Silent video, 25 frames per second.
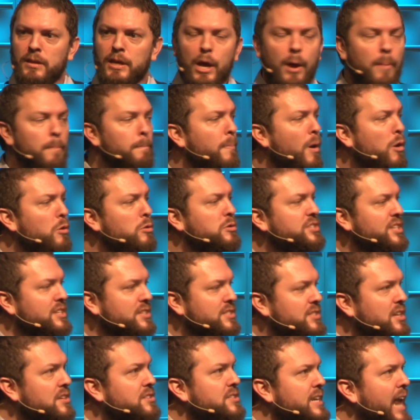Moses
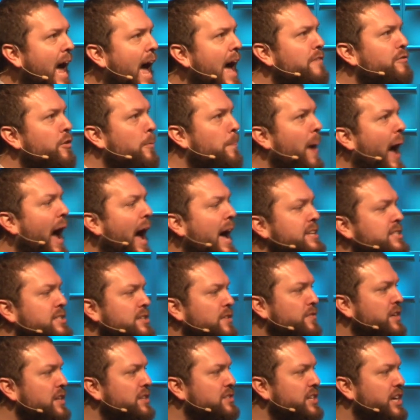doesn't have a
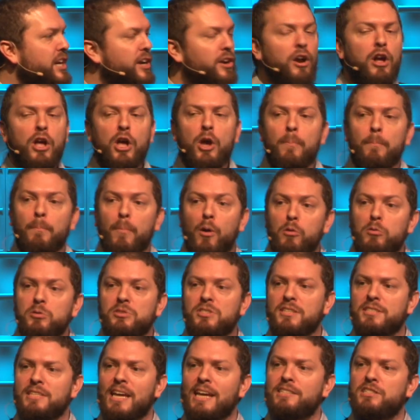passiveness here.
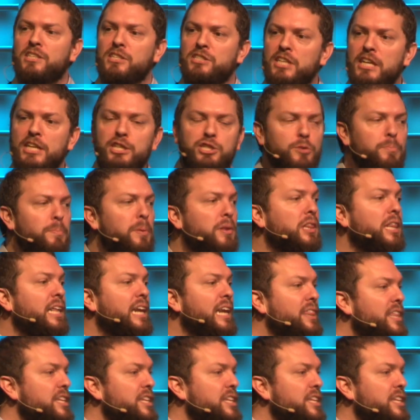Moses has a teachability